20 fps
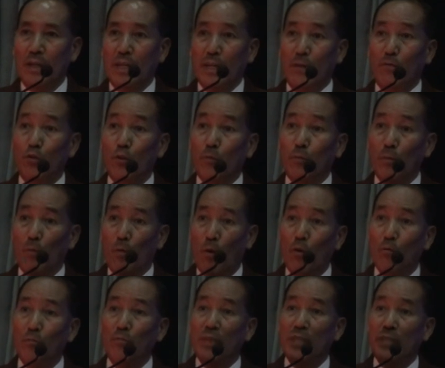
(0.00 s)
if you
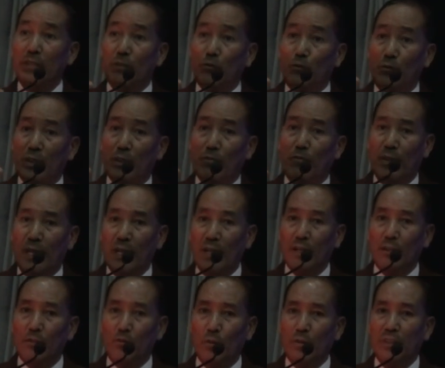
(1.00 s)
perform that duty
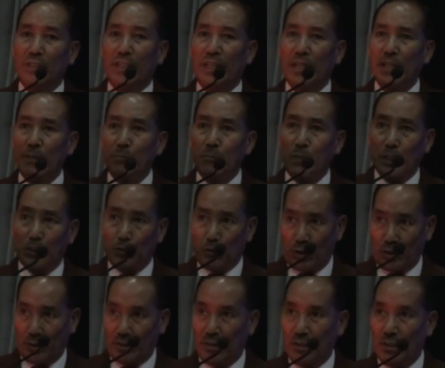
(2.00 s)
well, you are the great
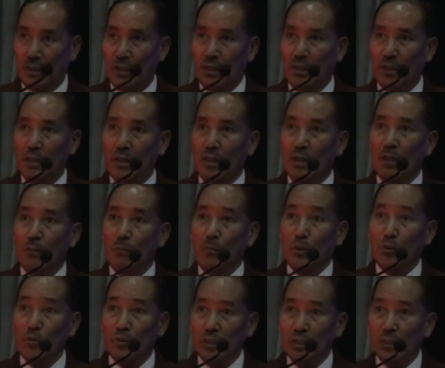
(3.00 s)
patriot.
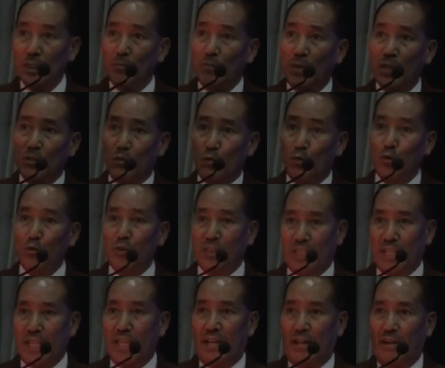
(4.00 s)
Patriotism has no
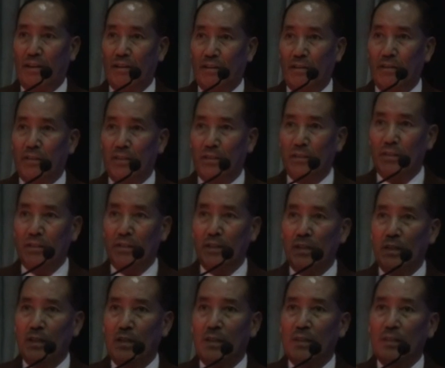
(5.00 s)
scale.
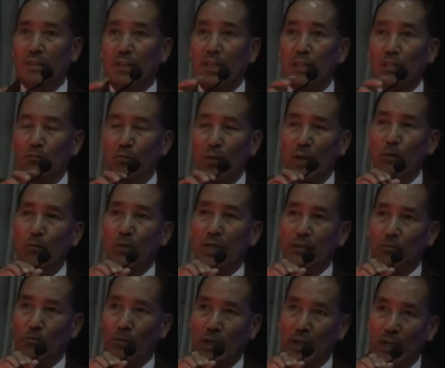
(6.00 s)
That's why
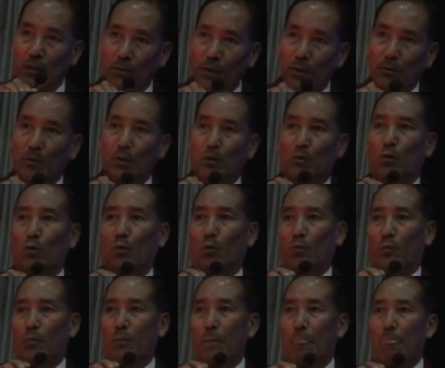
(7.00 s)
wherever we
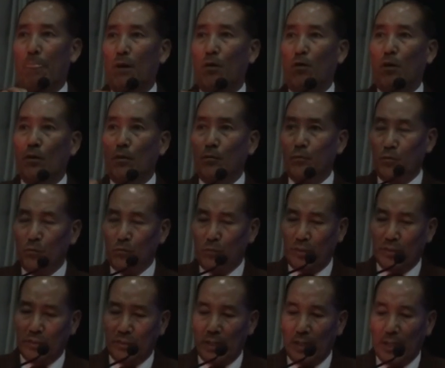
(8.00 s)
go, all of the
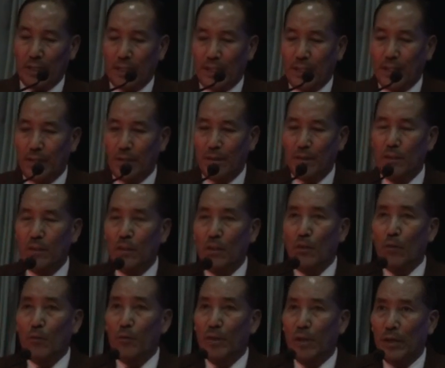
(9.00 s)
students are here,
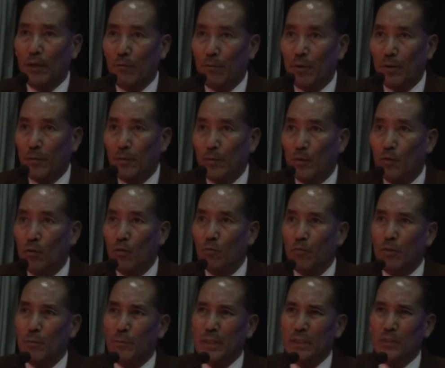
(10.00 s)
wherever we go,
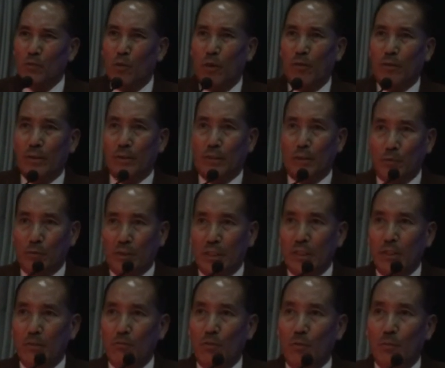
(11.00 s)
we must do our
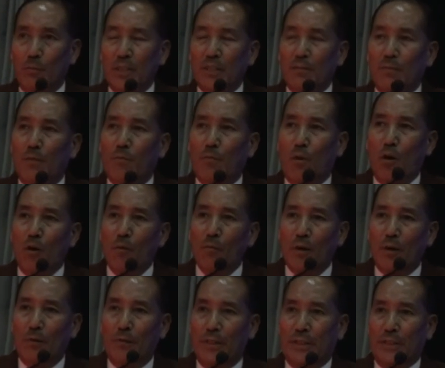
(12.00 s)
duty, we must perform
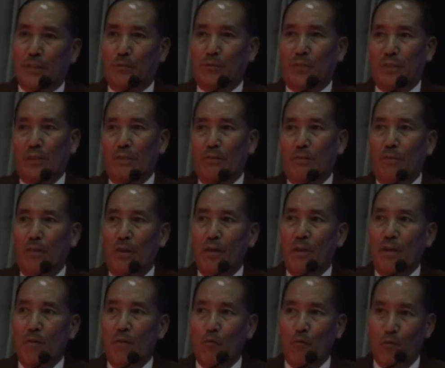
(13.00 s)
our duty
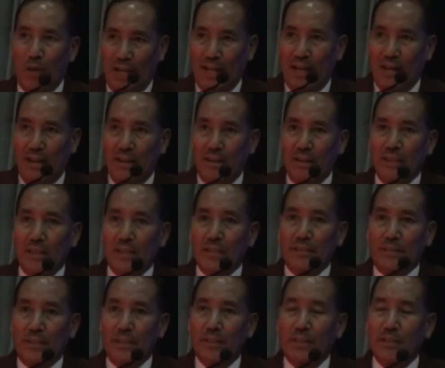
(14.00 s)
well.
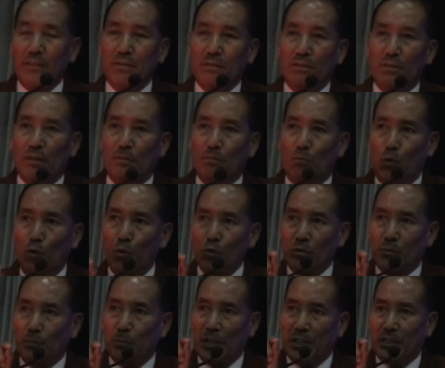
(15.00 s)
That is the
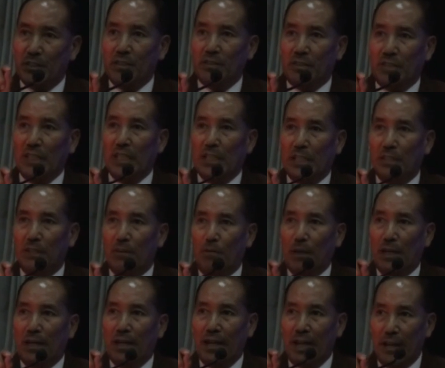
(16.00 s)
most precious thing in
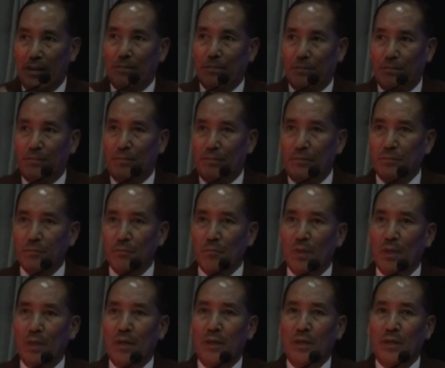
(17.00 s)
our life.
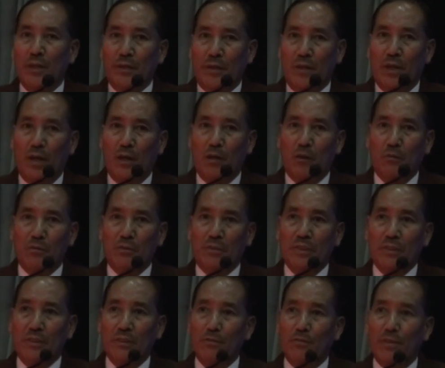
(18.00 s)
Now,
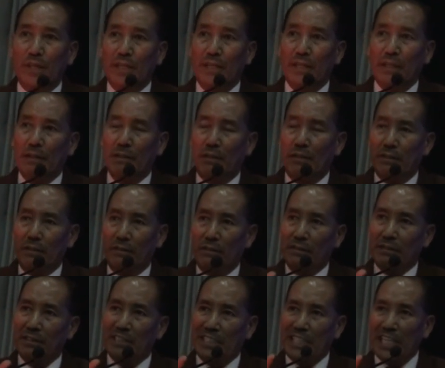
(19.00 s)
this is very
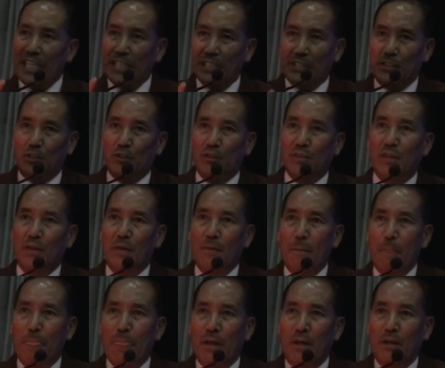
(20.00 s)
stage.
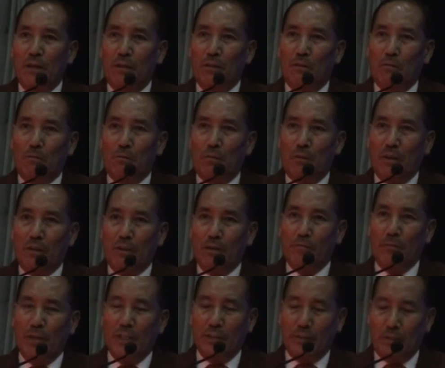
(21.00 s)

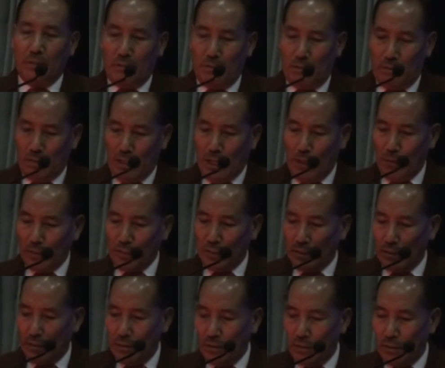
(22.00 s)
When I was
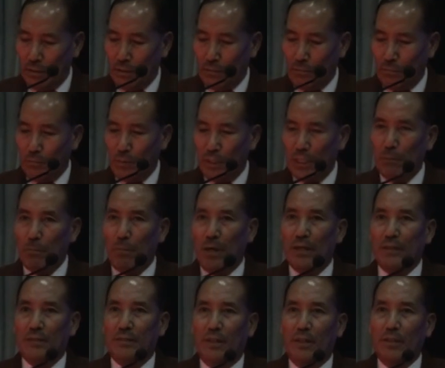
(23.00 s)
in BA
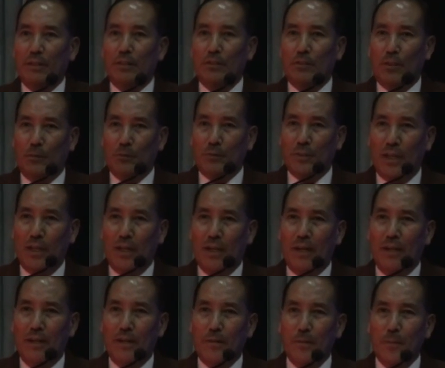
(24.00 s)
Part 3rd in
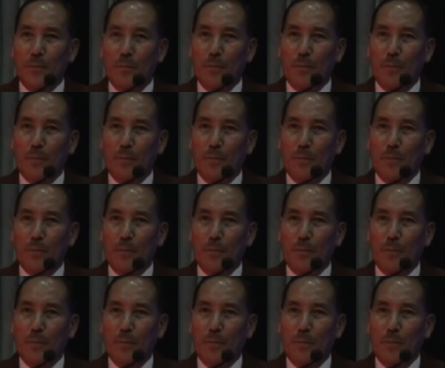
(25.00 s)
Dharamshala,